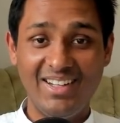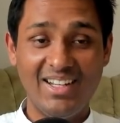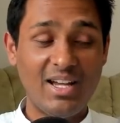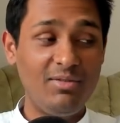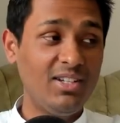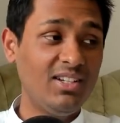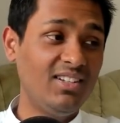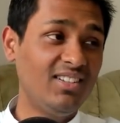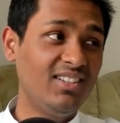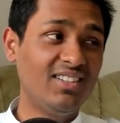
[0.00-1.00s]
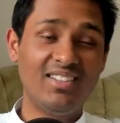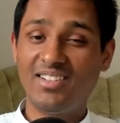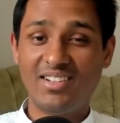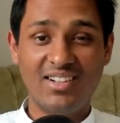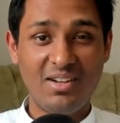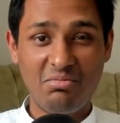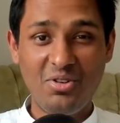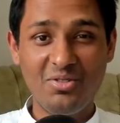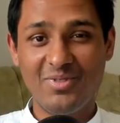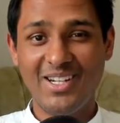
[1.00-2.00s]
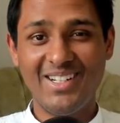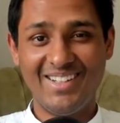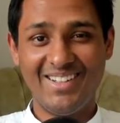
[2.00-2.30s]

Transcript: I mean, come on, man.